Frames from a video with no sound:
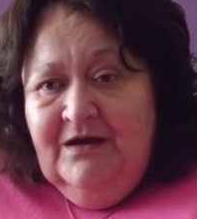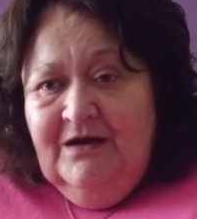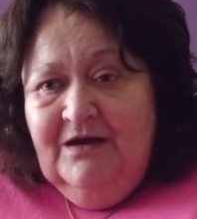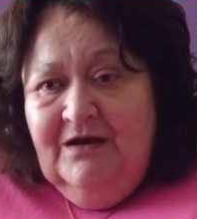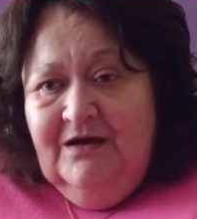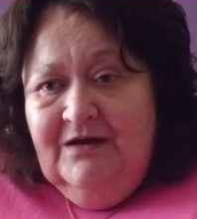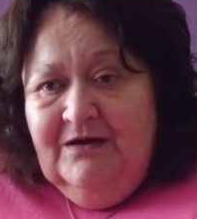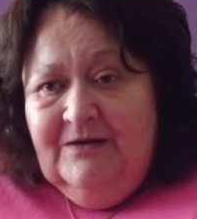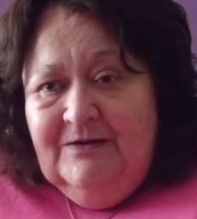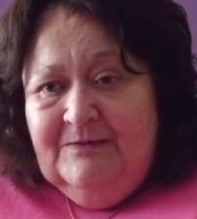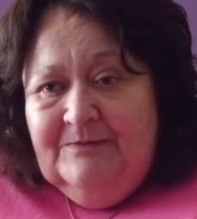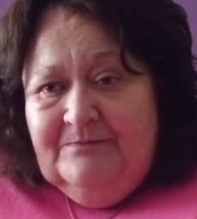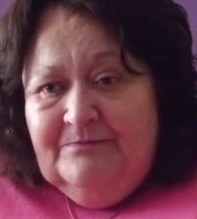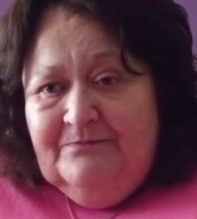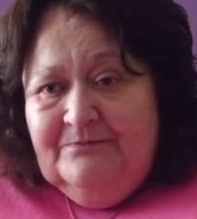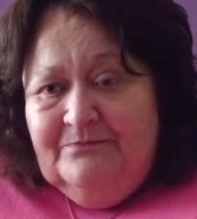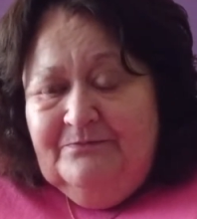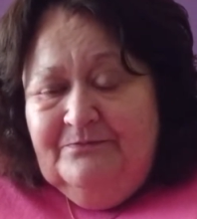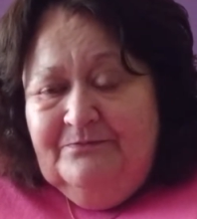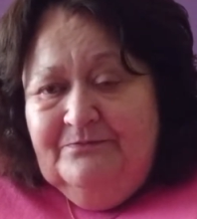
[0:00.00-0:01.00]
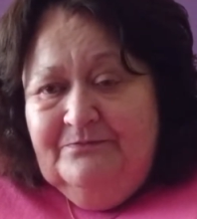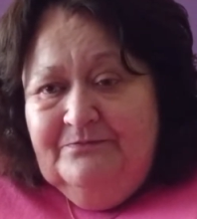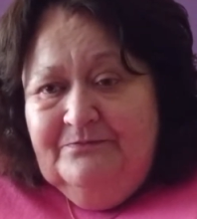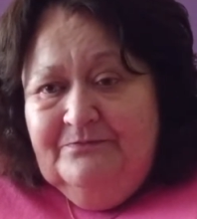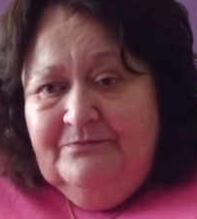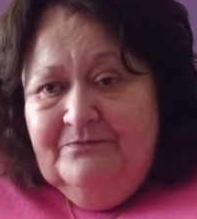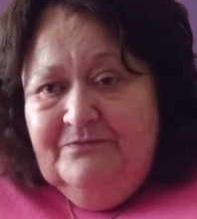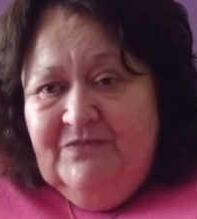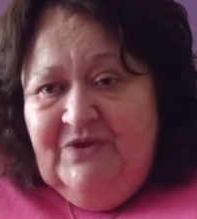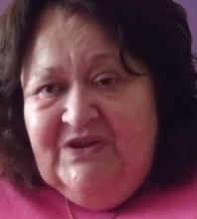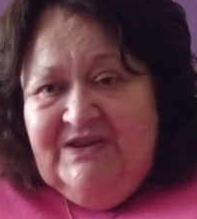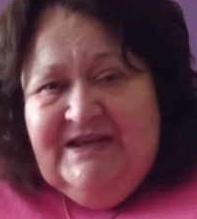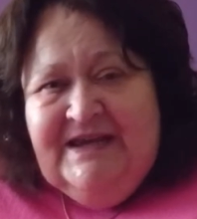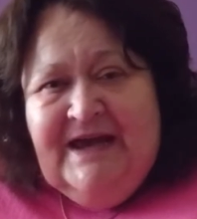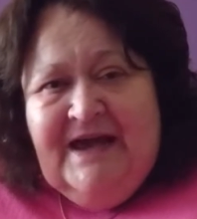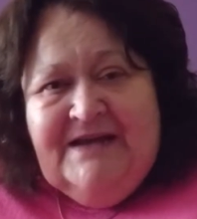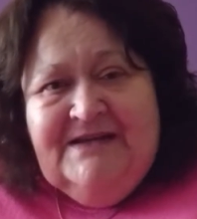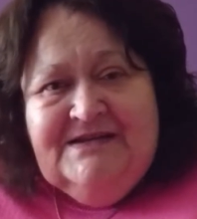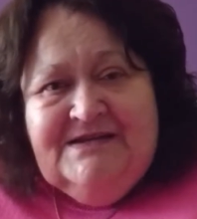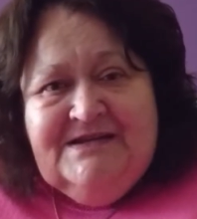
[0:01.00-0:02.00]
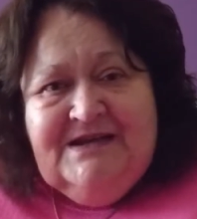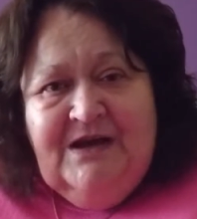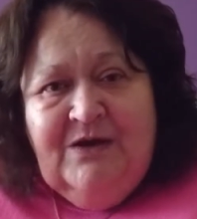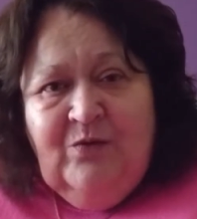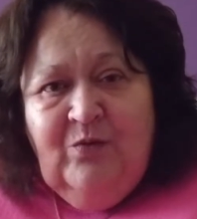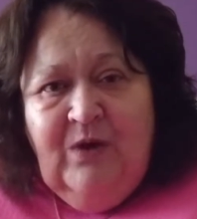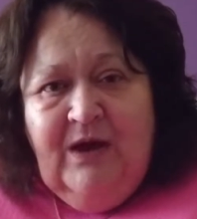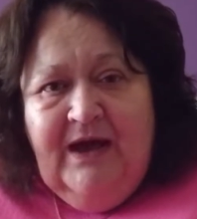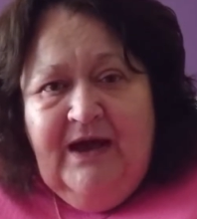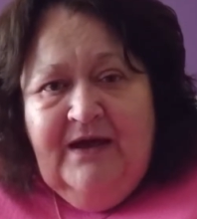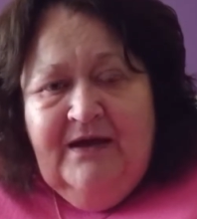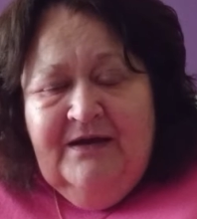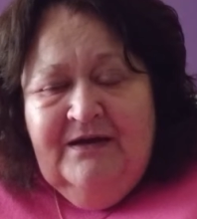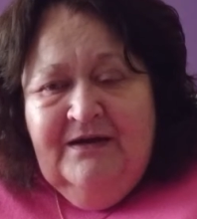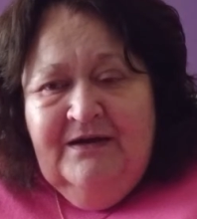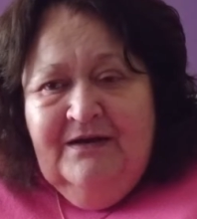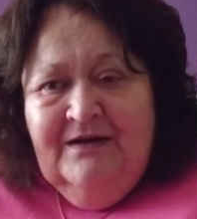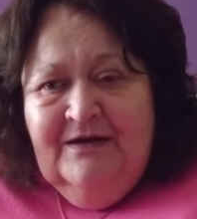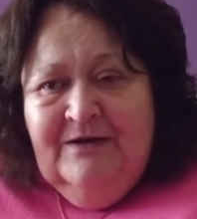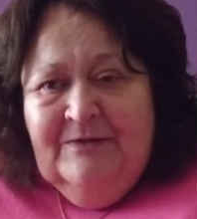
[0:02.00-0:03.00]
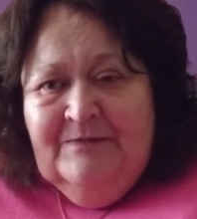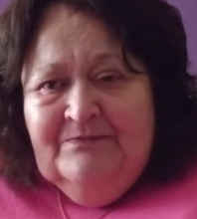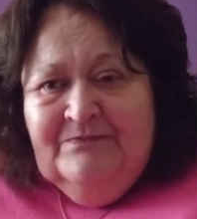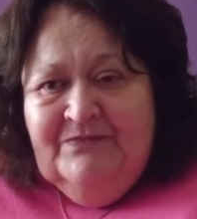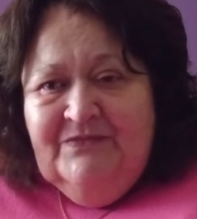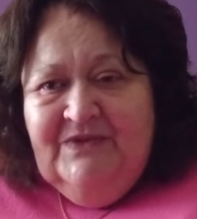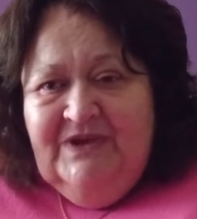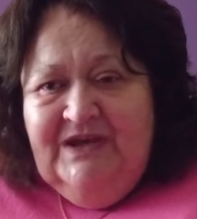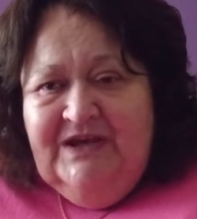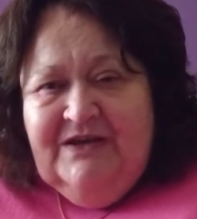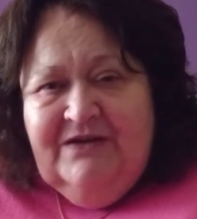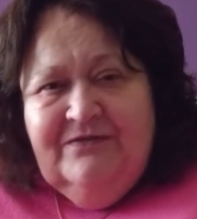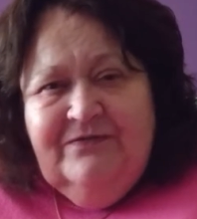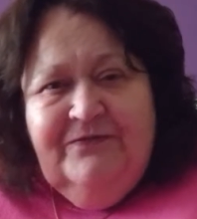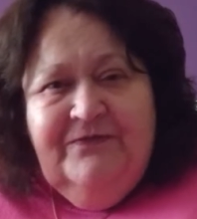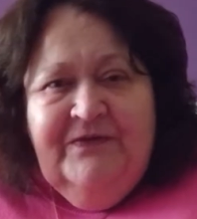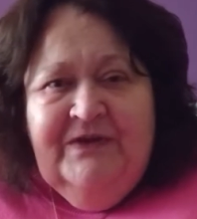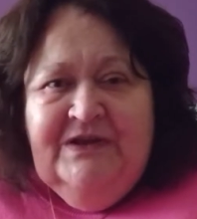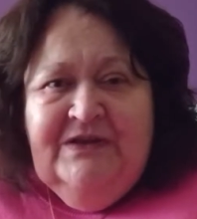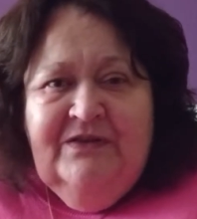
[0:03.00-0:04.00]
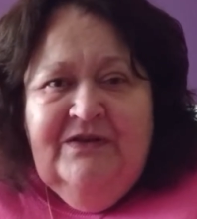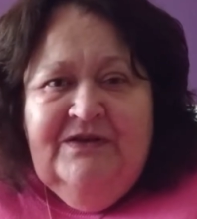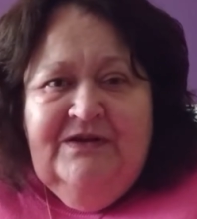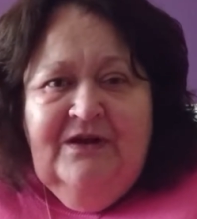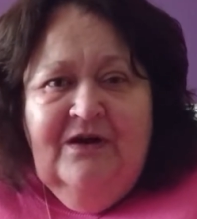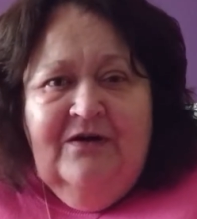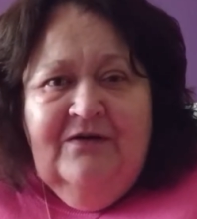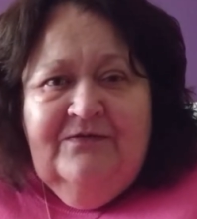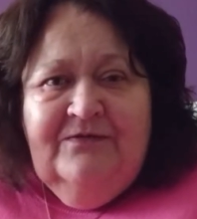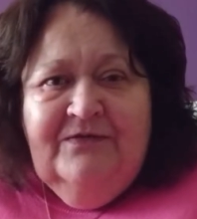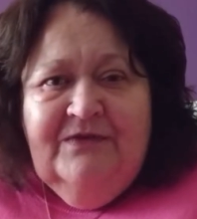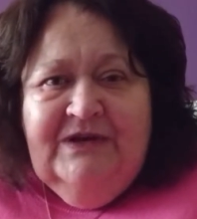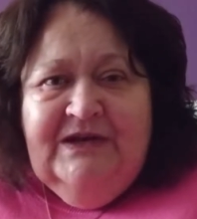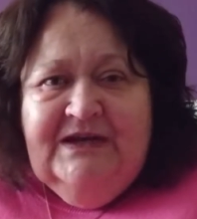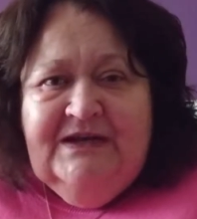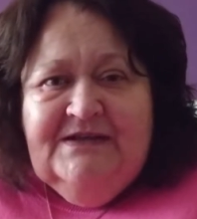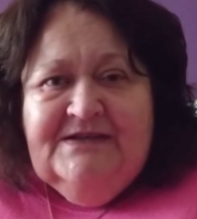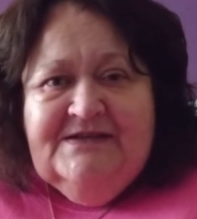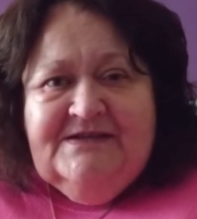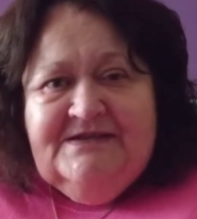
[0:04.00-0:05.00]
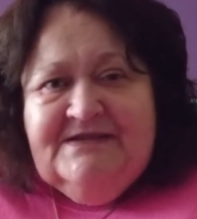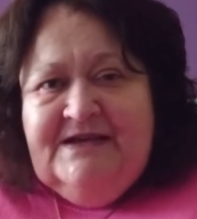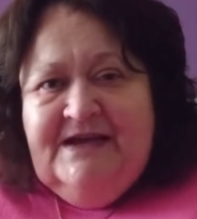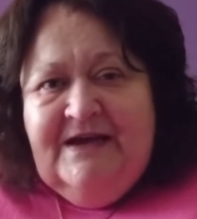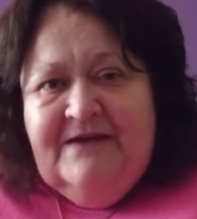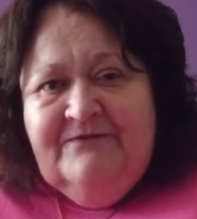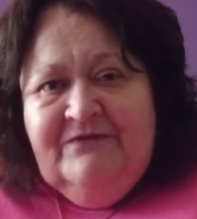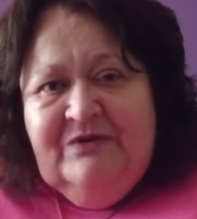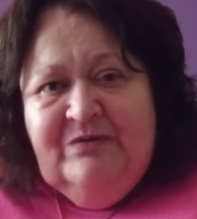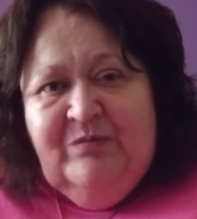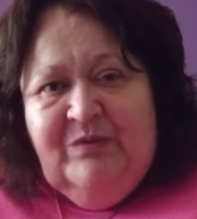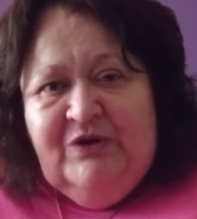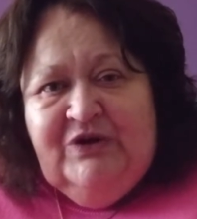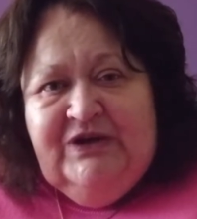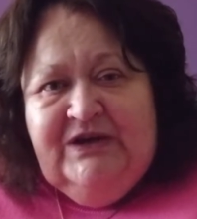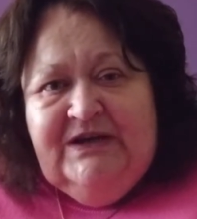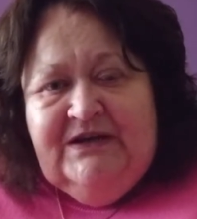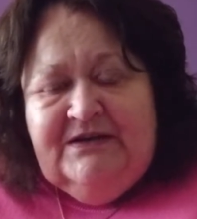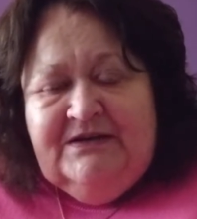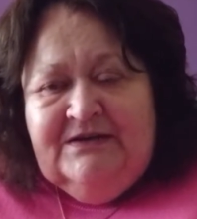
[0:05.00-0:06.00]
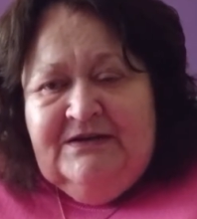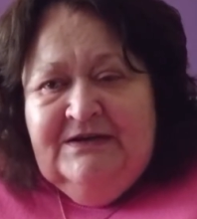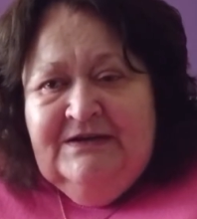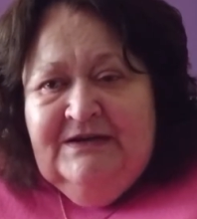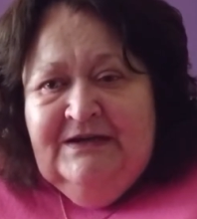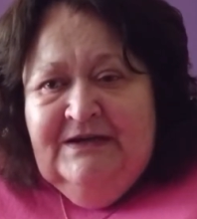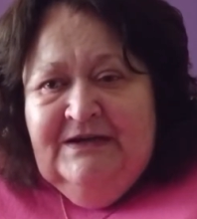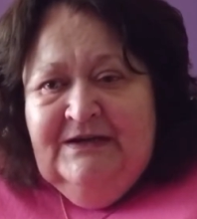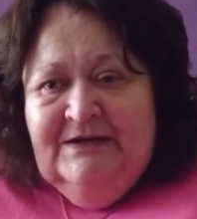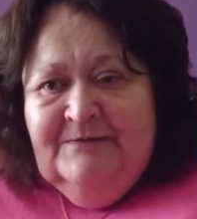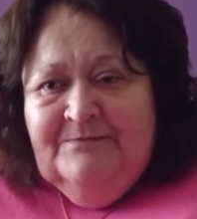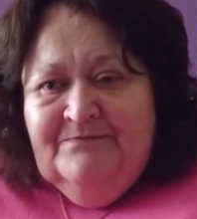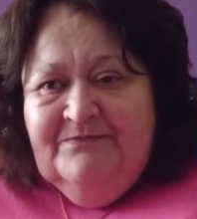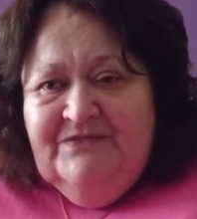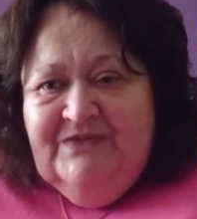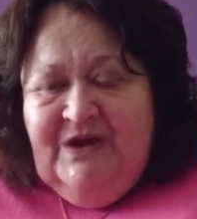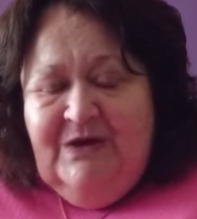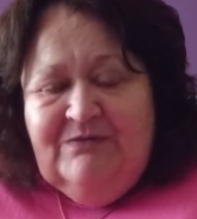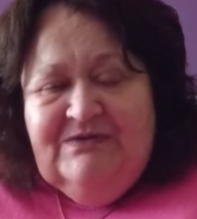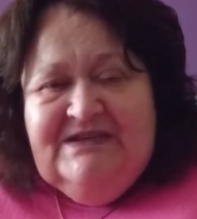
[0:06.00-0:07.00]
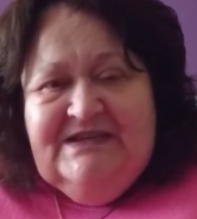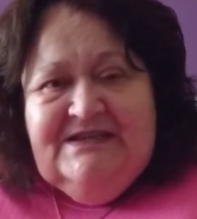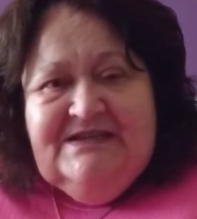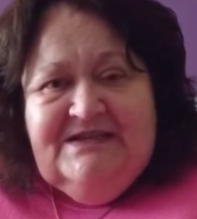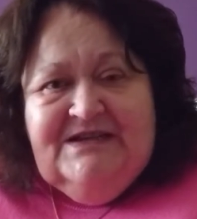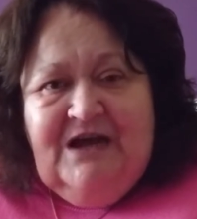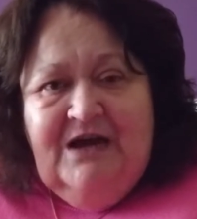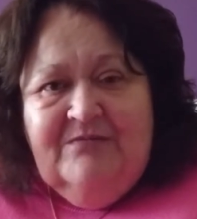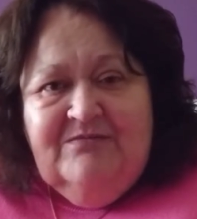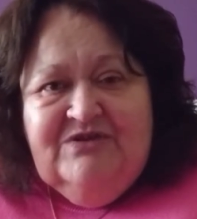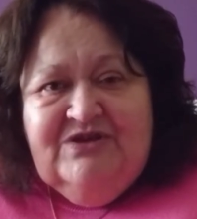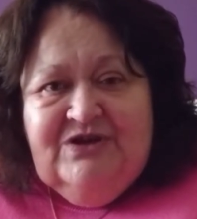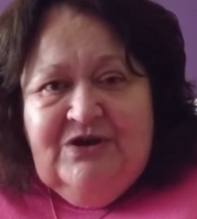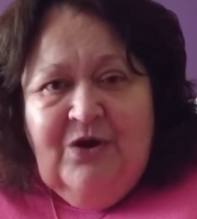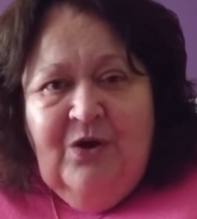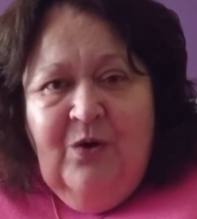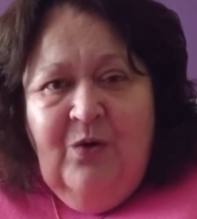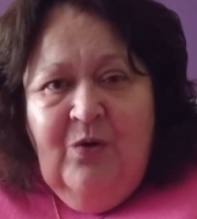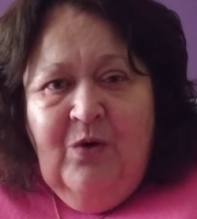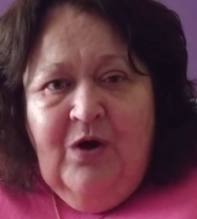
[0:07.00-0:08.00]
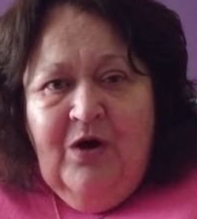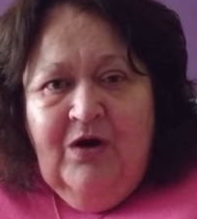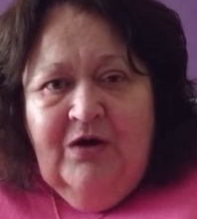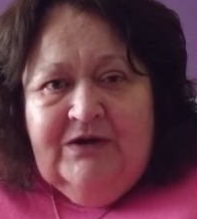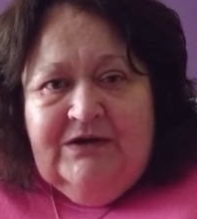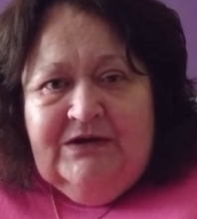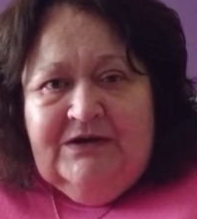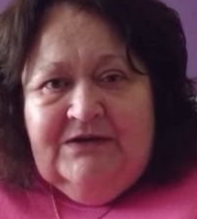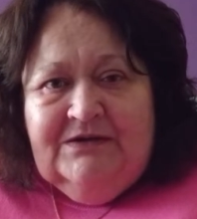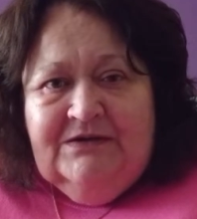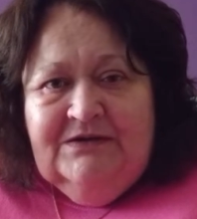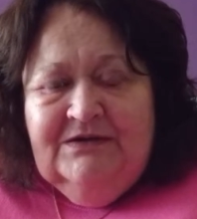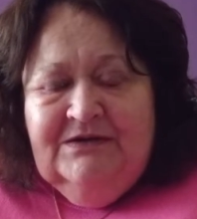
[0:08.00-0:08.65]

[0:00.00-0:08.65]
And the ending where you can feel the love and you can see everybody, and now it's his time to go on, and